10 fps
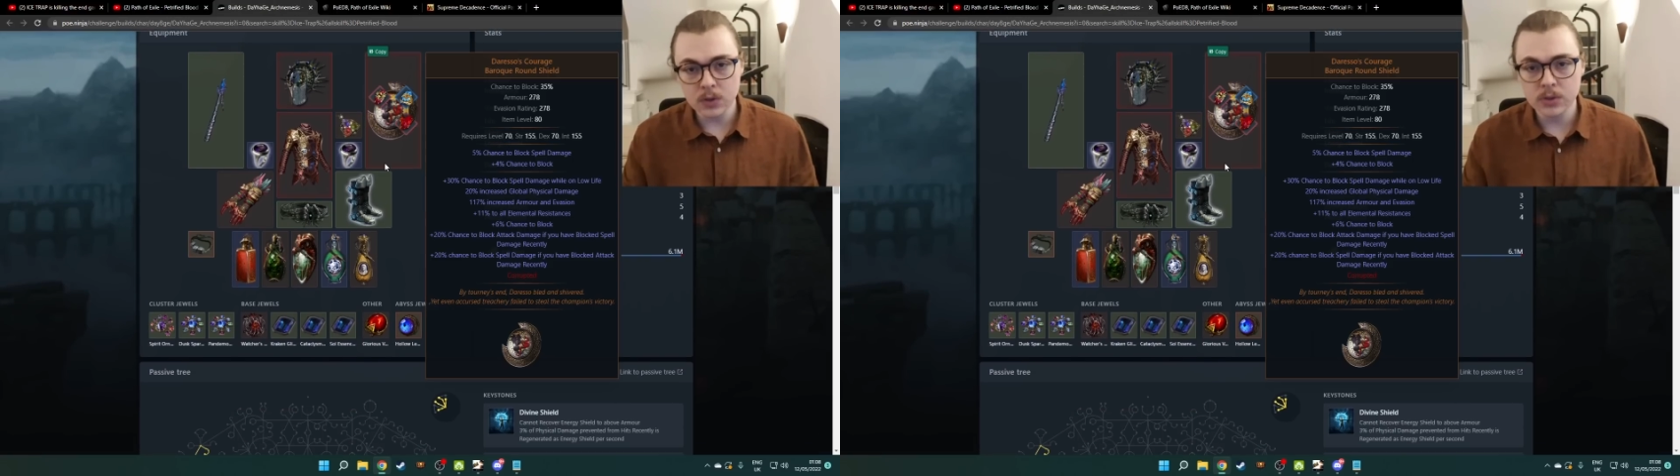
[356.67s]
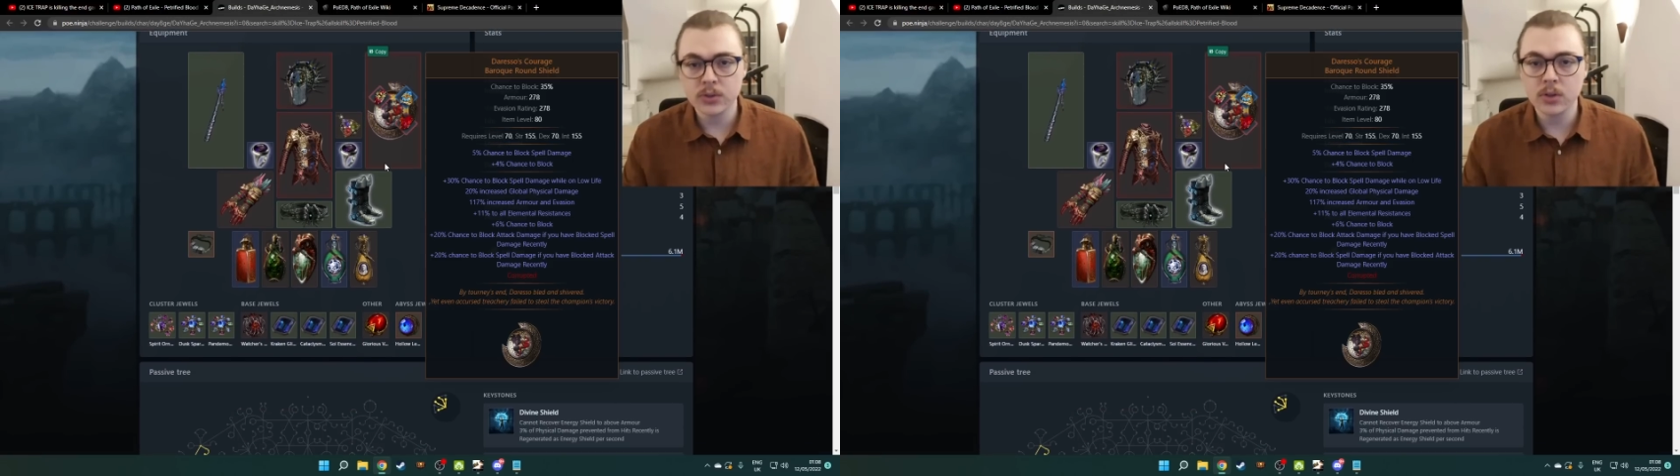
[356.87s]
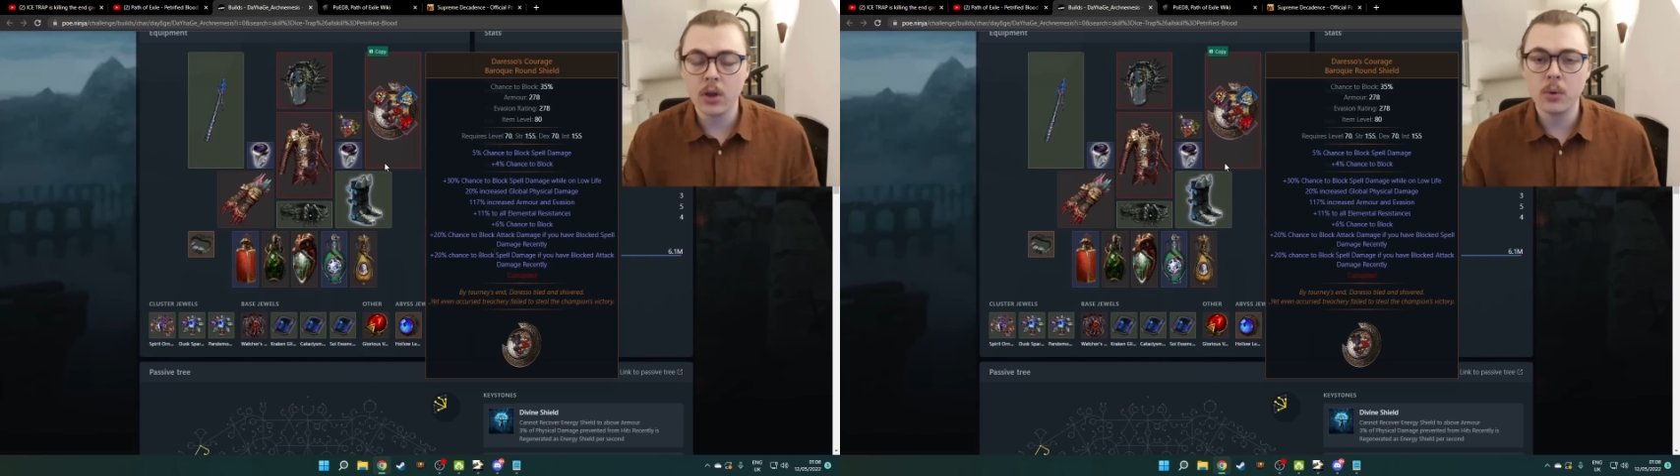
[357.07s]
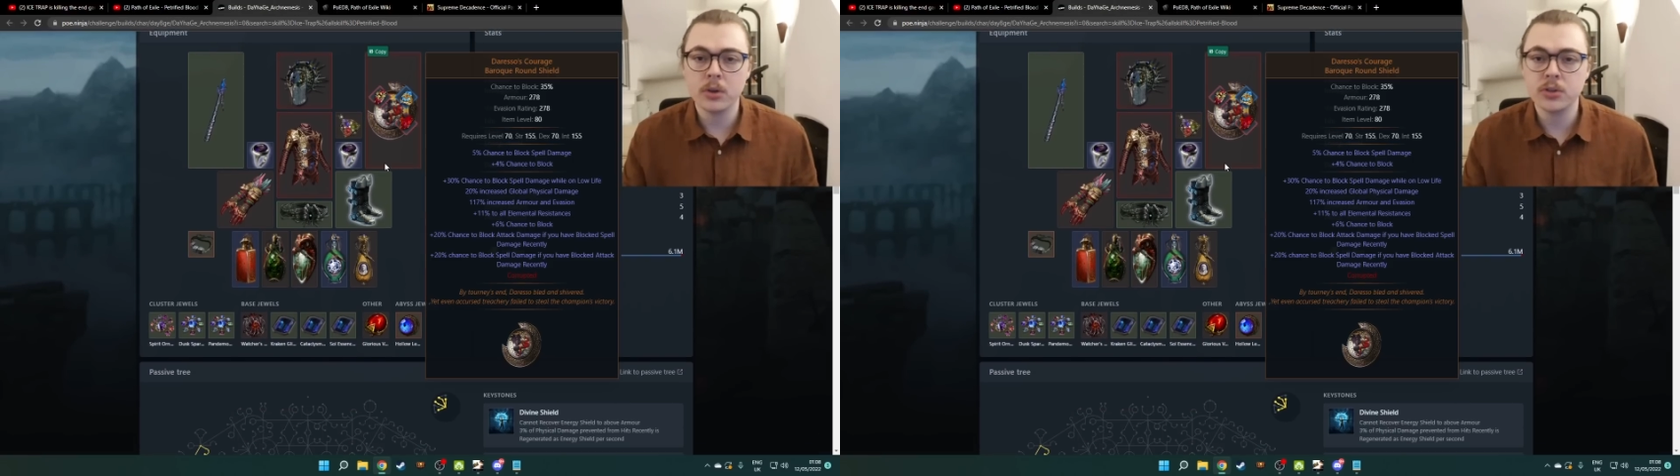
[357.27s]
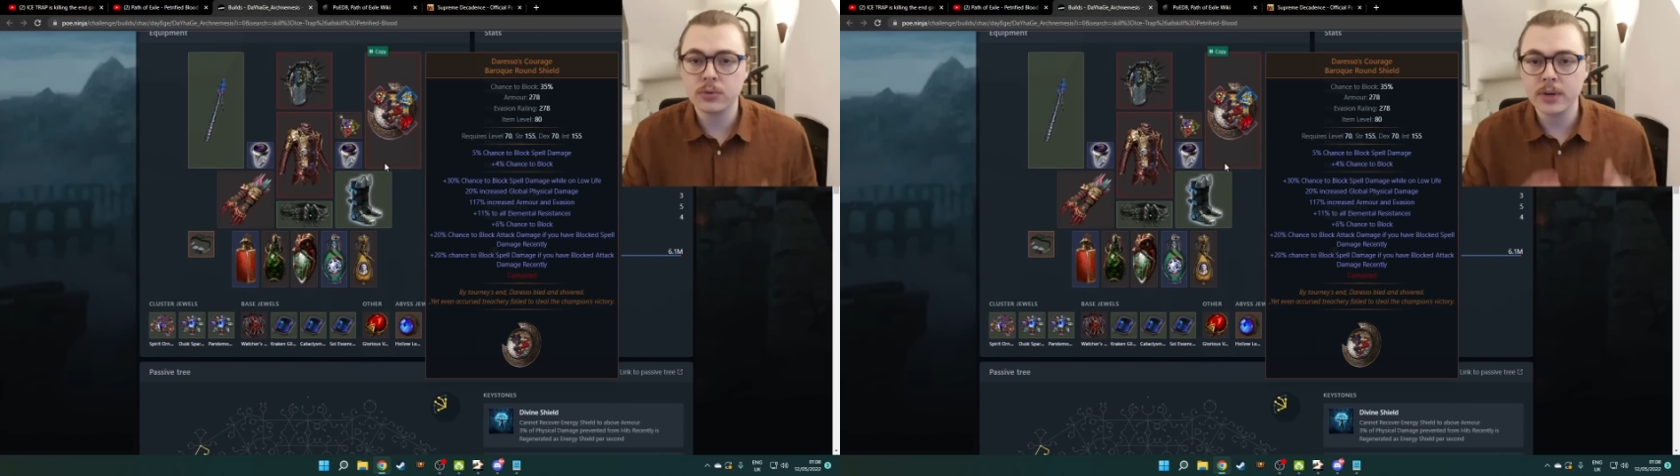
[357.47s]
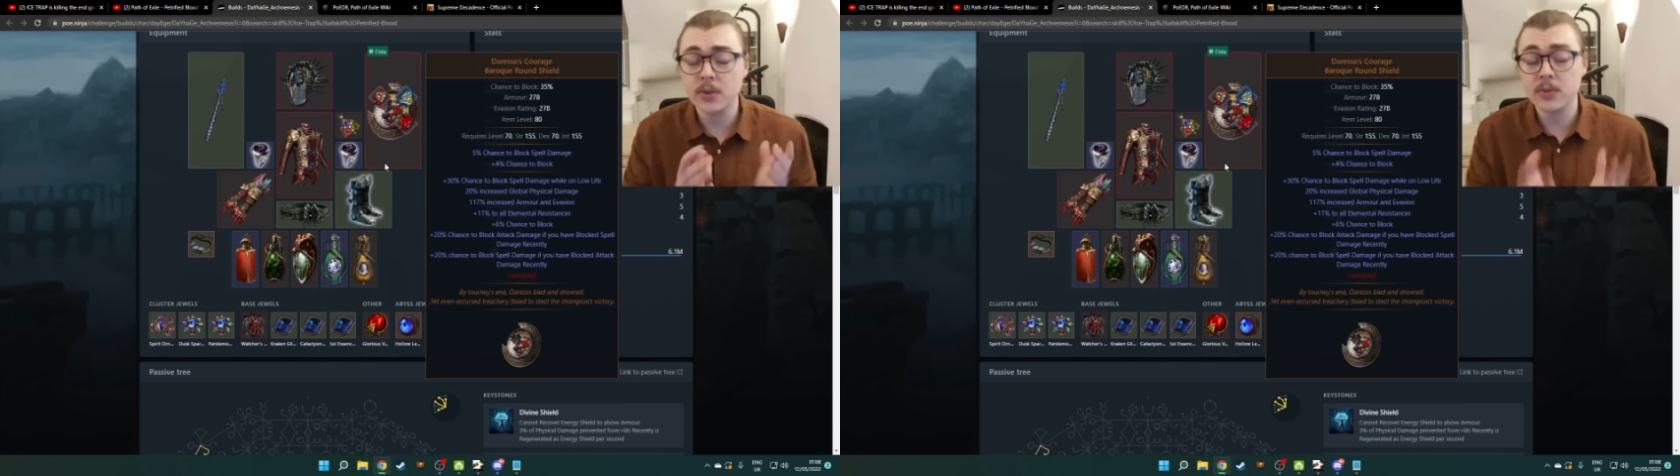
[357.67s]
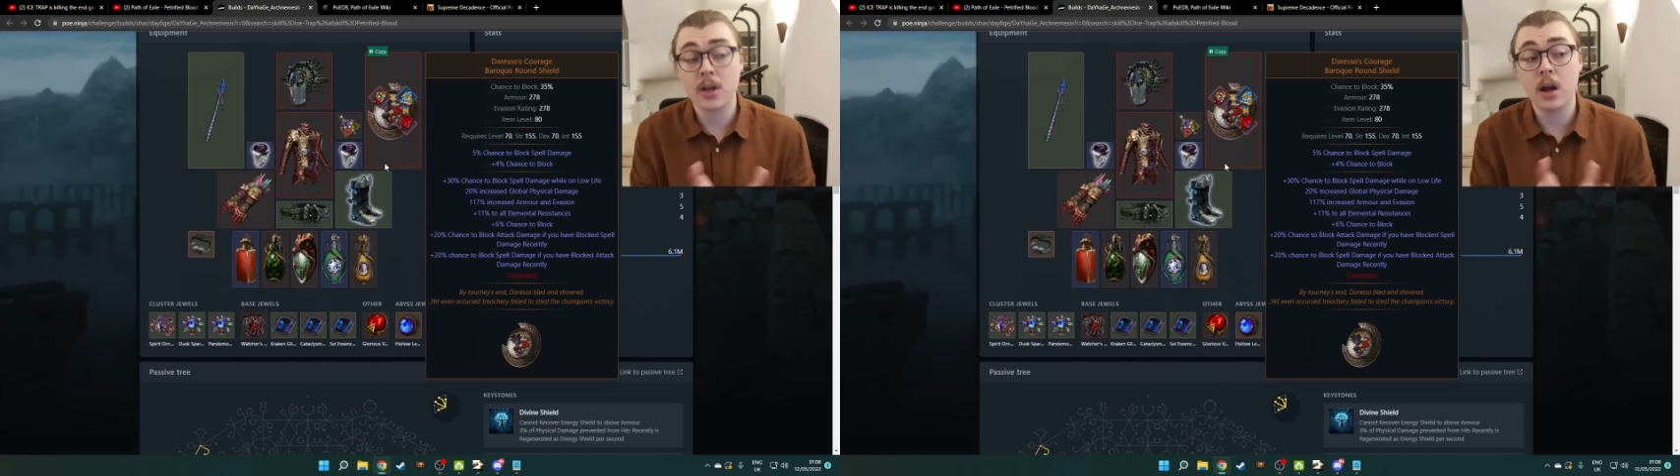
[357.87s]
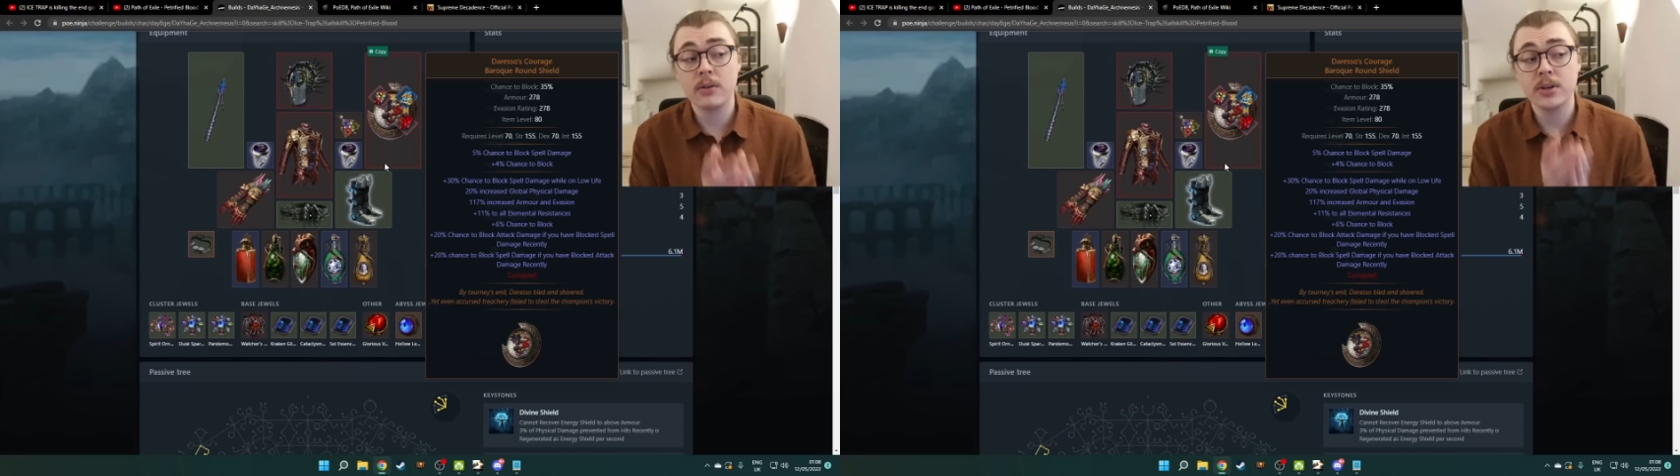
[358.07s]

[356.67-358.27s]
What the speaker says: So Duresso's Courage